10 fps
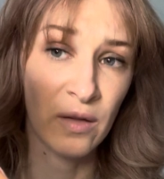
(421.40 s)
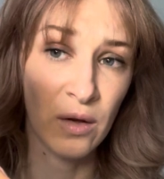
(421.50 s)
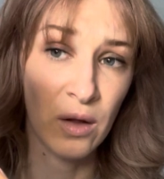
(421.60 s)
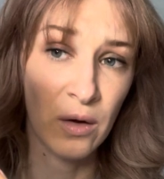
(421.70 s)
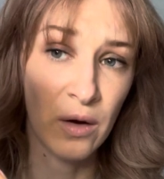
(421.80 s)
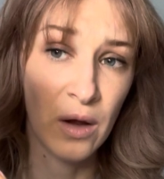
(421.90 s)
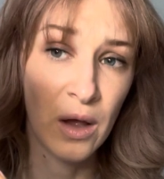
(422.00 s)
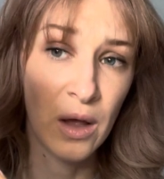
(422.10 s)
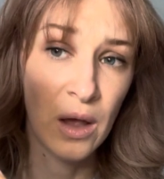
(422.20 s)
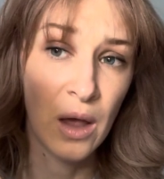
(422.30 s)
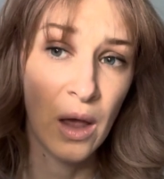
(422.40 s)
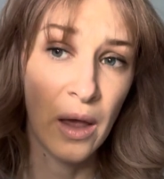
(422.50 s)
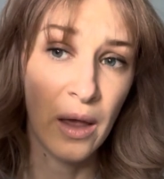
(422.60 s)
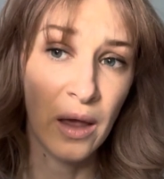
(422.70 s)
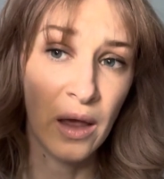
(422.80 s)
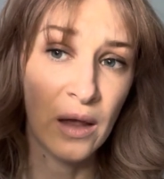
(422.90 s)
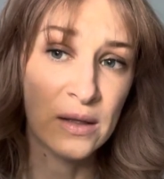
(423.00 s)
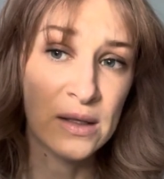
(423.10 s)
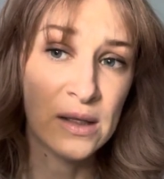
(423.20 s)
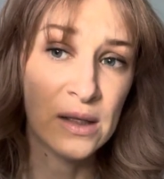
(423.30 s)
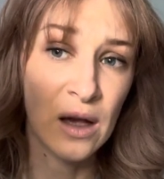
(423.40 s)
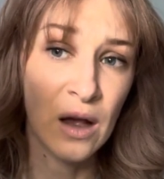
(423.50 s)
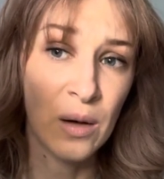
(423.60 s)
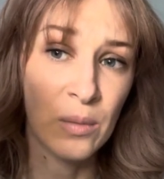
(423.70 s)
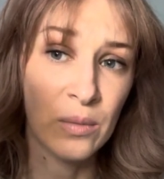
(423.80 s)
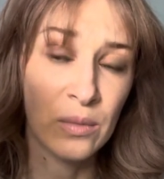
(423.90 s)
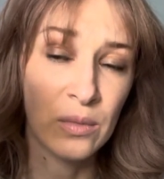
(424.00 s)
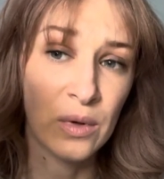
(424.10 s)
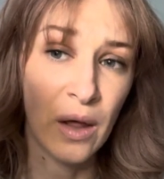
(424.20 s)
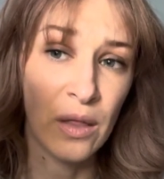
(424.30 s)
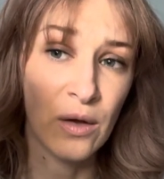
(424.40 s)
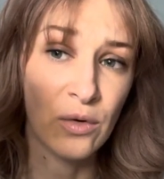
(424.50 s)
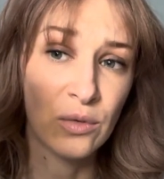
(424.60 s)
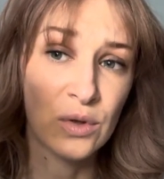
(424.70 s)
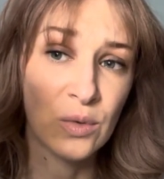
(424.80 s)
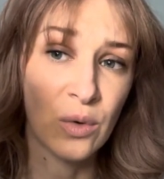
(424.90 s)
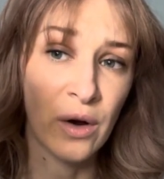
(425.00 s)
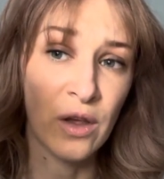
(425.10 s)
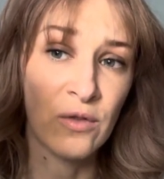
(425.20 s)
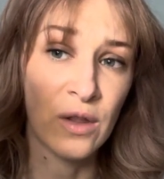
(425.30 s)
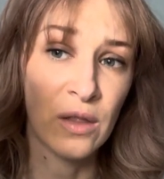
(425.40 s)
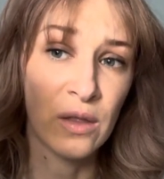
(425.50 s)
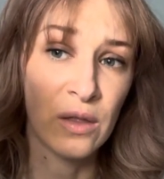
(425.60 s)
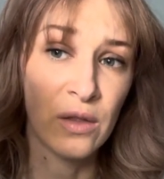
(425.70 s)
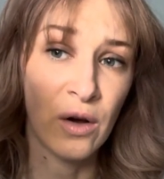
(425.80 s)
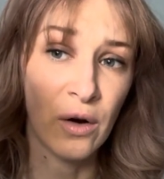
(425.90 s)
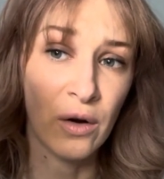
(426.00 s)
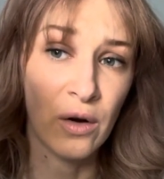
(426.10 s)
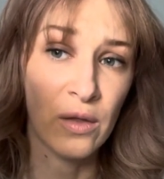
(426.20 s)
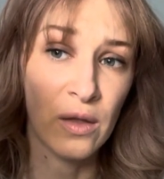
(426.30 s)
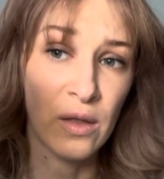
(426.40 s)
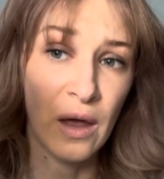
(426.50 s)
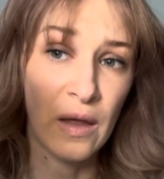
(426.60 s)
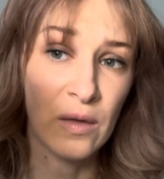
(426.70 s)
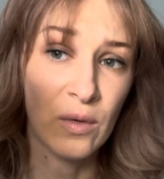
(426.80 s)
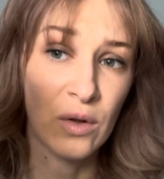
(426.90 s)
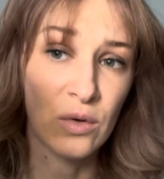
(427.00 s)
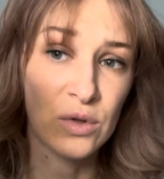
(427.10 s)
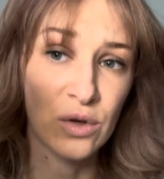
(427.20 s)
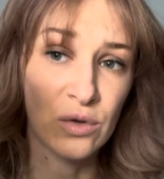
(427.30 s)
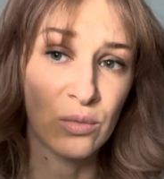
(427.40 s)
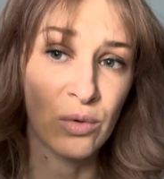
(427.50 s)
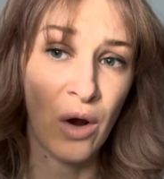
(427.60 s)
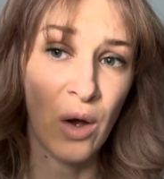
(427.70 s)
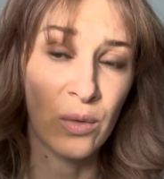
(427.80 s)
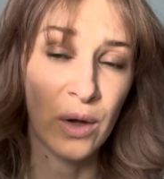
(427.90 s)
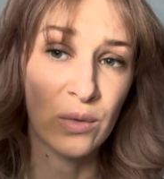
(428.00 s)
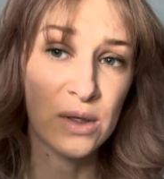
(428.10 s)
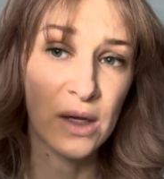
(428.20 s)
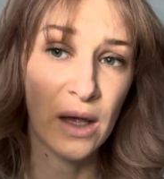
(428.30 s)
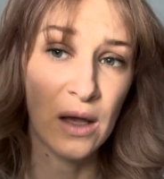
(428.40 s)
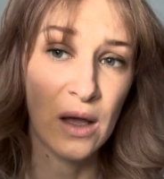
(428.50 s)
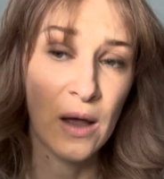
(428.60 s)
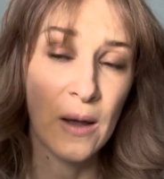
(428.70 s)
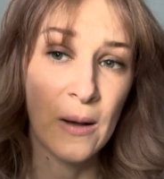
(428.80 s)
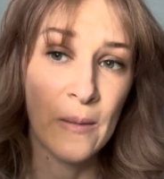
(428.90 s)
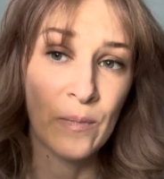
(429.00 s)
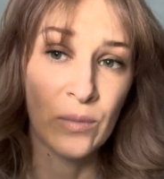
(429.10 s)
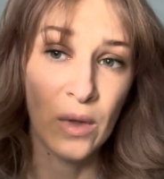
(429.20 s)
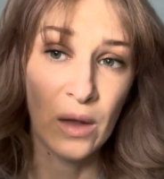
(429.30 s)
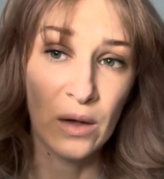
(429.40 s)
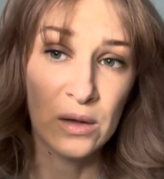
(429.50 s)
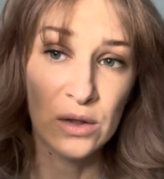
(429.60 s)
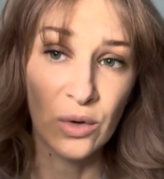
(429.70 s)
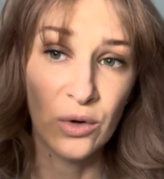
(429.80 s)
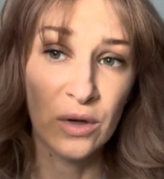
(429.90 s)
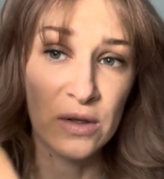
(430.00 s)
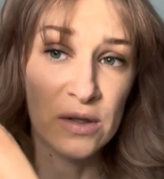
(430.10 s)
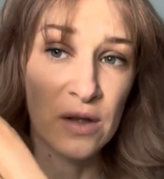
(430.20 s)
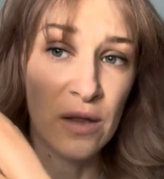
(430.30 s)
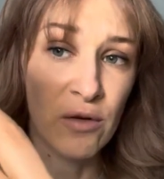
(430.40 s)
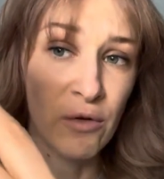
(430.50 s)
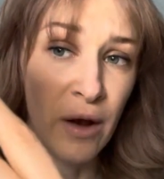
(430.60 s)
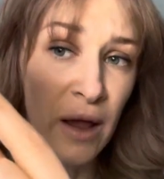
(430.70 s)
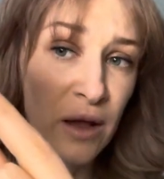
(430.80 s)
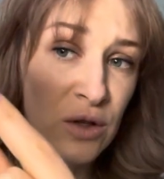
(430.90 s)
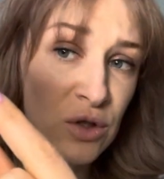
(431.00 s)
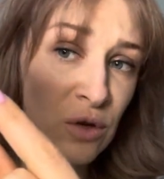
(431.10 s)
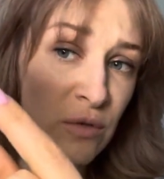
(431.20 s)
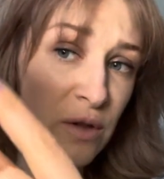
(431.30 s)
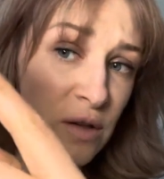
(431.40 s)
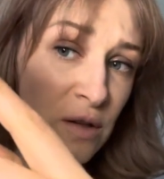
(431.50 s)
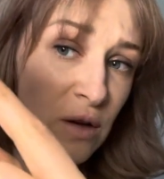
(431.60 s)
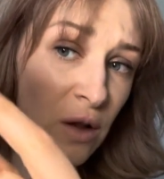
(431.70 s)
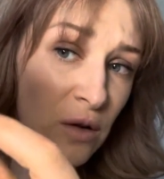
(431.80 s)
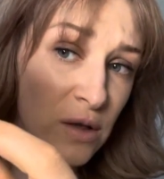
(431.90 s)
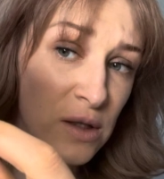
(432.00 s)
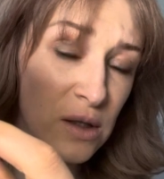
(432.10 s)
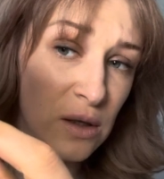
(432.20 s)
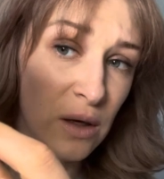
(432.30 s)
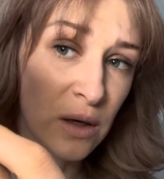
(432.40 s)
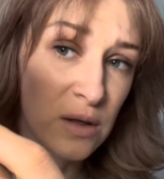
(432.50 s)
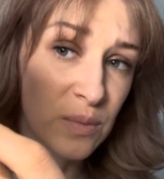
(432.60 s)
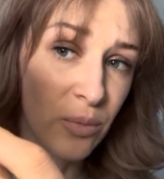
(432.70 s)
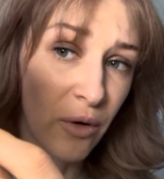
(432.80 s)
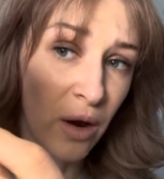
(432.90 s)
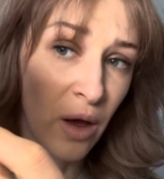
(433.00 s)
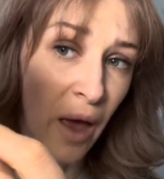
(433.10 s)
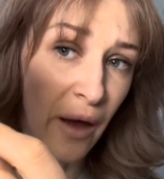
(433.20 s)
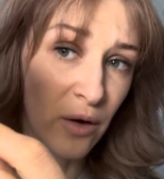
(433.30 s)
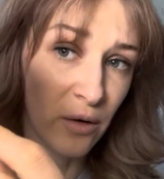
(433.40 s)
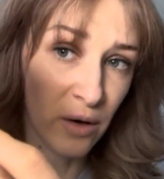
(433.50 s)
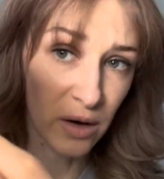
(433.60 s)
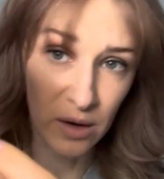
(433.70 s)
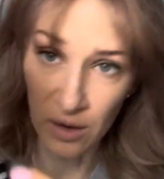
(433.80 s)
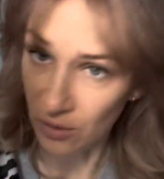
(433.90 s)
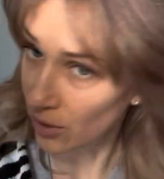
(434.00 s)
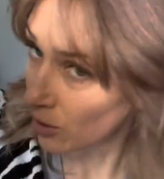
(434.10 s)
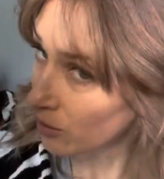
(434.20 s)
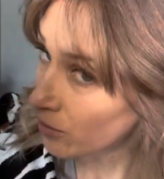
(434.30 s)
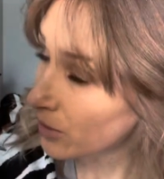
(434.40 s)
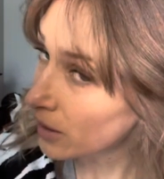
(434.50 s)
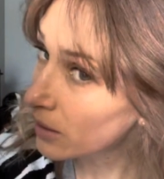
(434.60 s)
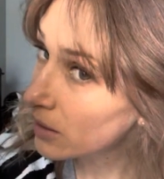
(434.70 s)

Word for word: color and some at the roots were even darker than that closer to brown i would say so you can see the range of these colors it's pretty accurate i don't know if the